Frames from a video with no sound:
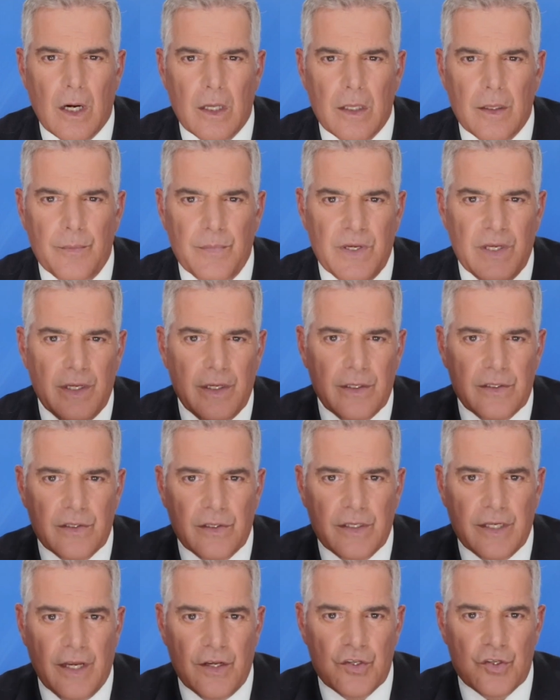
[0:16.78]
The media's
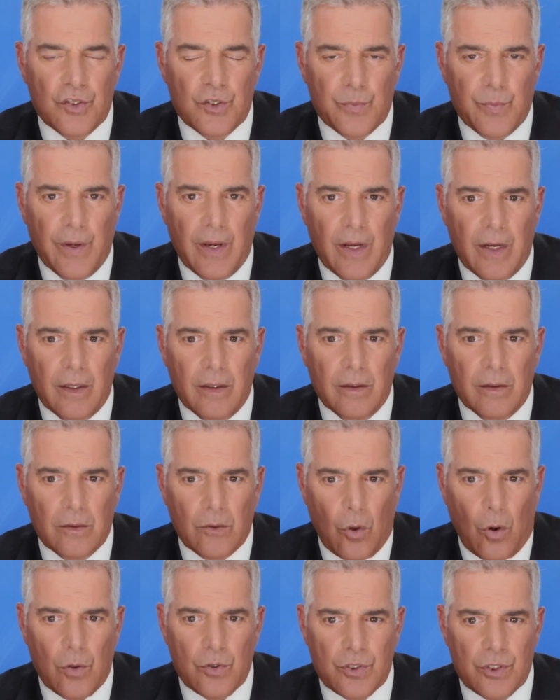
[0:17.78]
attention span
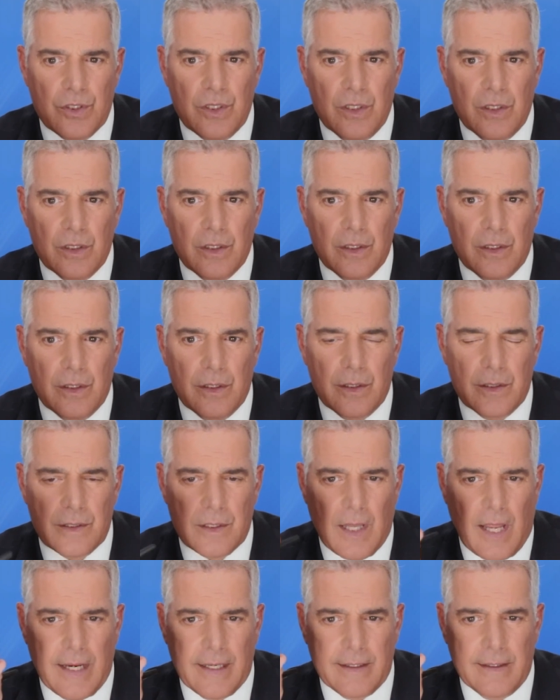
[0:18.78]
largely
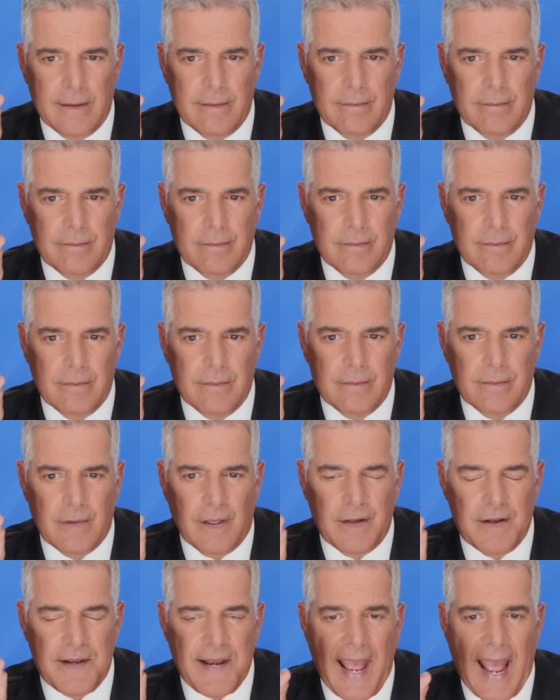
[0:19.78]
is like
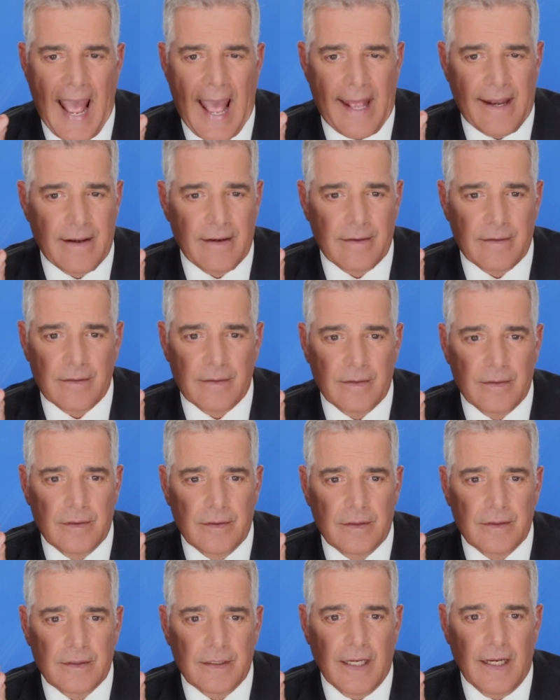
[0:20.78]
a gnat,
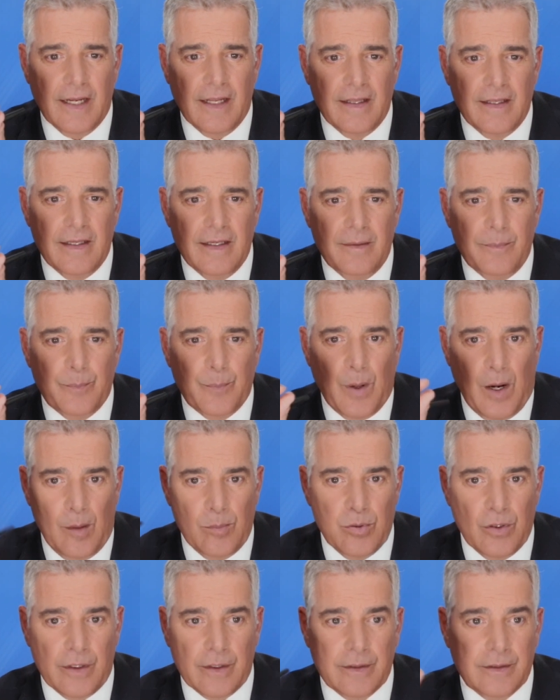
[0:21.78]
and the
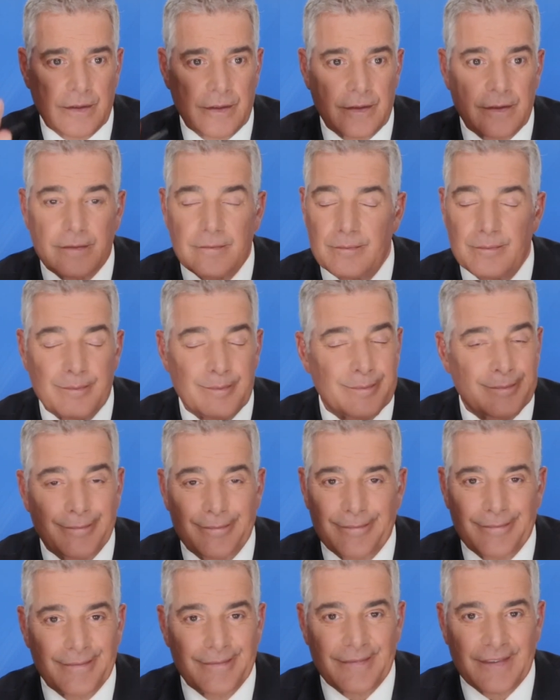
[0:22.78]
public
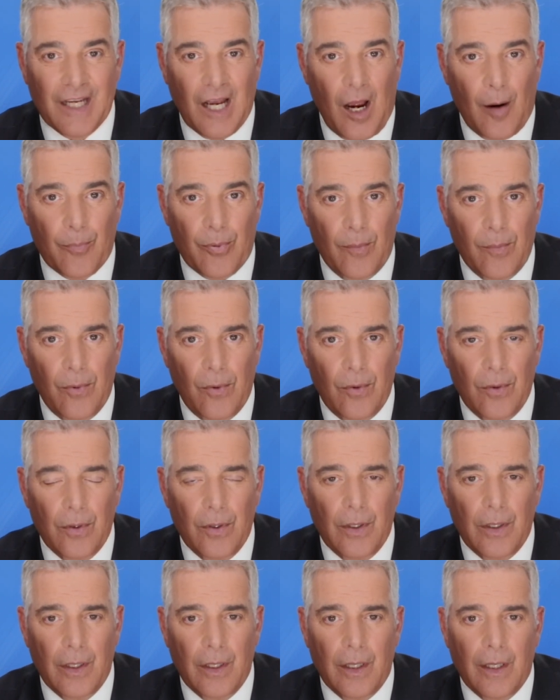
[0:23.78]
comparable.
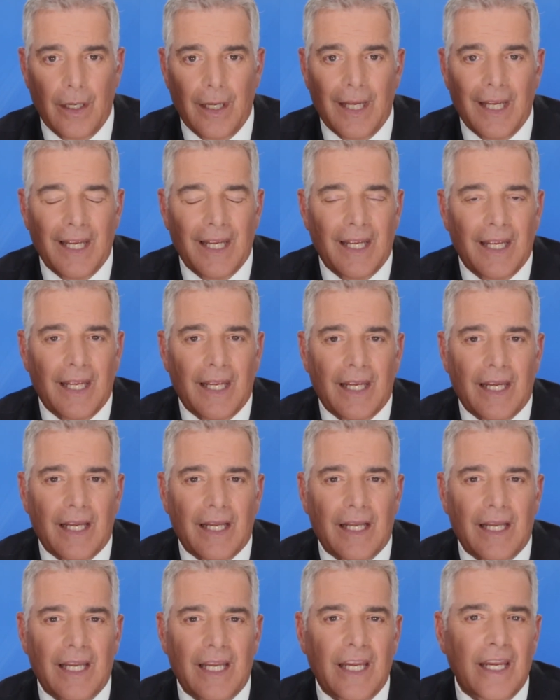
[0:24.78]

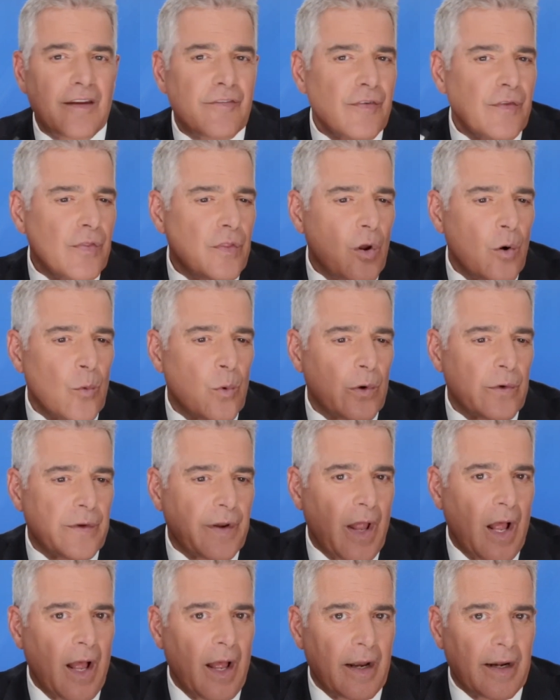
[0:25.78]
Even though we're
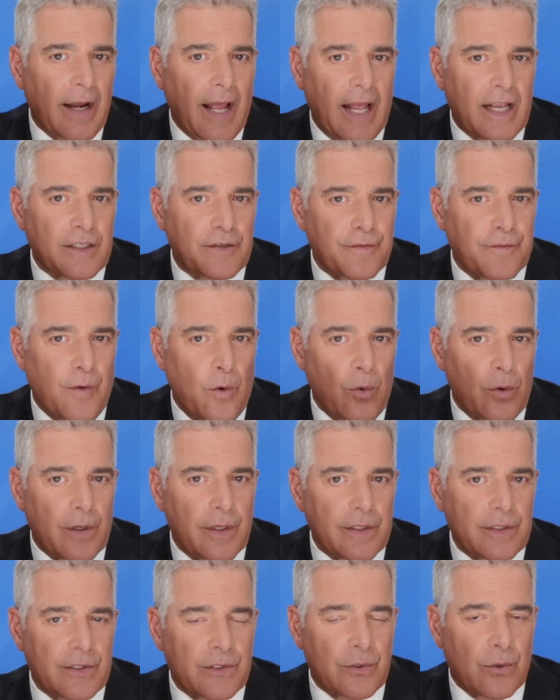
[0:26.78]
not as
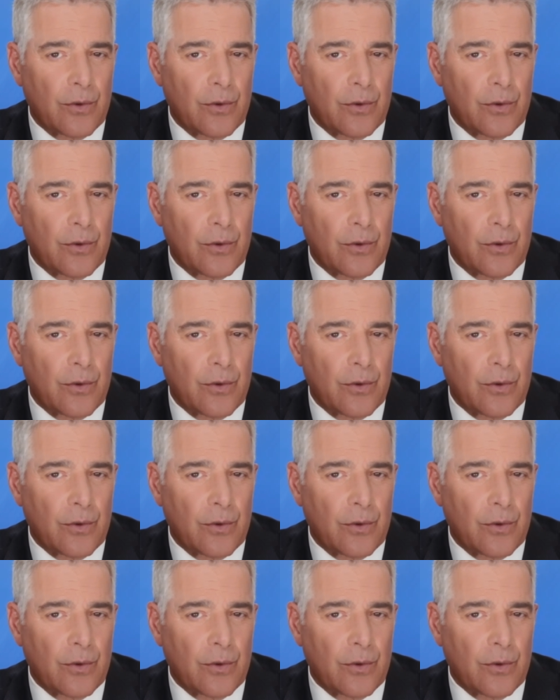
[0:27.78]
focused